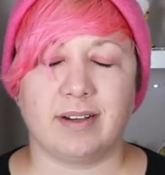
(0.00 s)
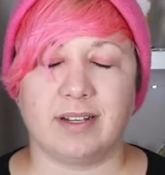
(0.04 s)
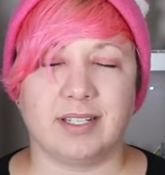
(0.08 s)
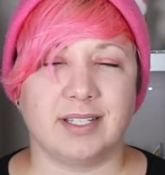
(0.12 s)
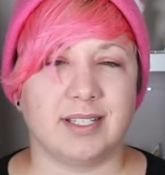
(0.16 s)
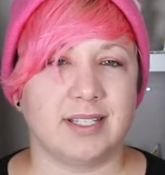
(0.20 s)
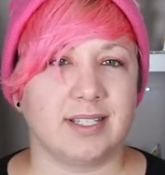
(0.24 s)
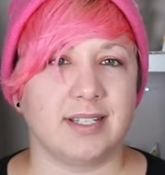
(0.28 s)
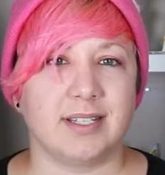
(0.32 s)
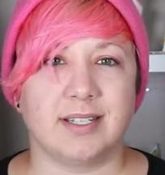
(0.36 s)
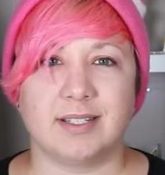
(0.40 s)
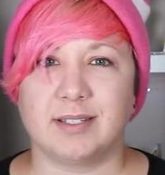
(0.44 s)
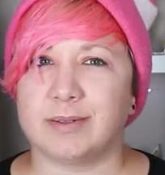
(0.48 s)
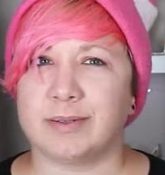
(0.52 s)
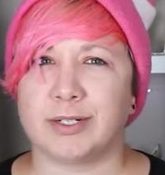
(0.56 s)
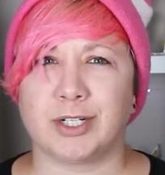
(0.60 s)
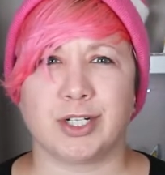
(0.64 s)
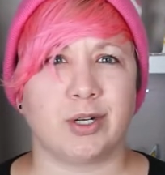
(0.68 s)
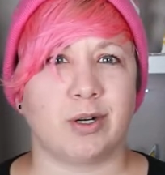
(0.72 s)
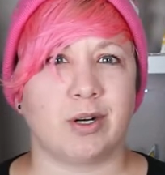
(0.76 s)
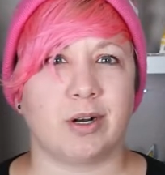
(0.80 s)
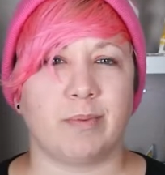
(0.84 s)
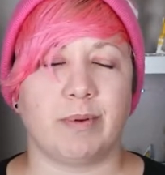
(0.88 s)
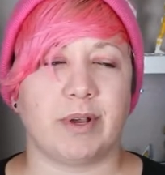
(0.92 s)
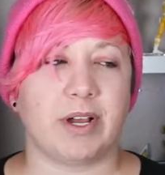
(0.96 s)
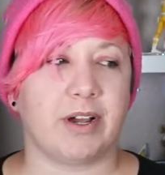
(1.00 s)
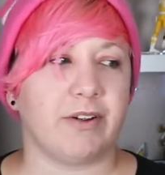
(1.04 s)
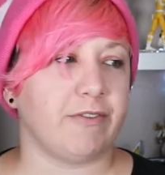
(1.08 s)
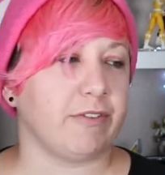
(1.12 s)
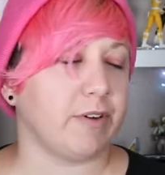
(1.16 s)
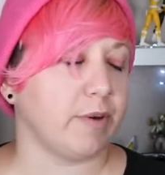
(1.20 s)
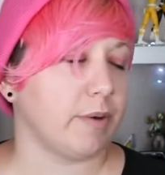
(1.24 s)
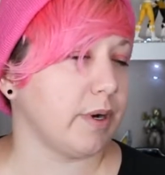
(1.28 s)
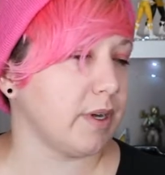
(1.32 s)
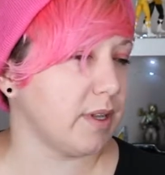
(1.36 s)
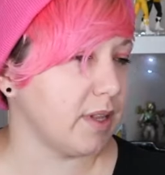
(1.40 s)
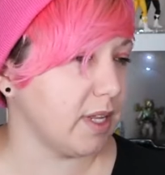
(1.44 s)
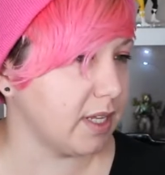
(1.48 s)
He's been showing up
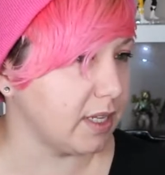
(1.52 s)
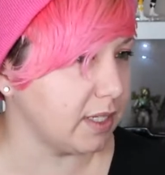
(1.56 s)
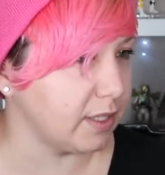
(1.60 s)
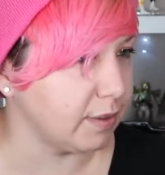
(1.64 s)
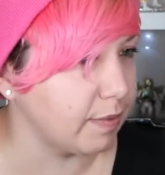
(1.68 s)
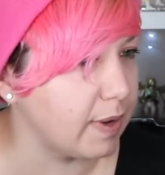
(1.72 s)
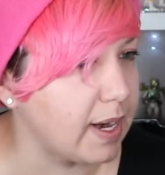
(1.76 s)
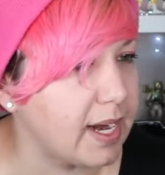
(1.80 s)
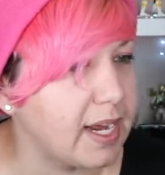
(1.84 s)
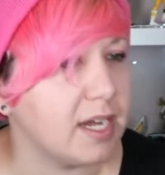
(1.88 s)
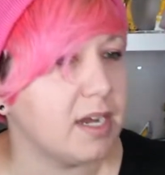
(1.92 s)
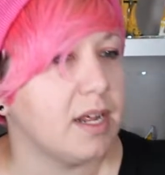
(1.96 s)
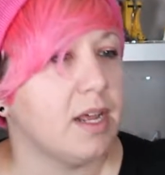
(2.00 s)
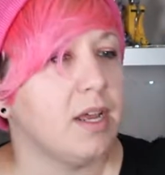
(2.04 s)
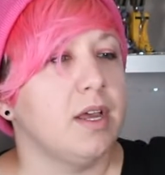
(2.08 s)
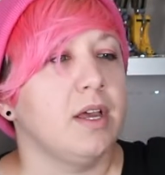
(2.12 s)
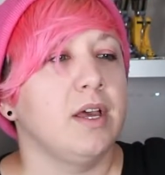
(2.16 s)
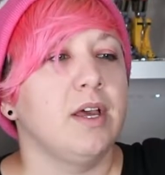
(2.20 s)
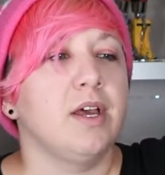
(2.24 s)
everywhere lately, right?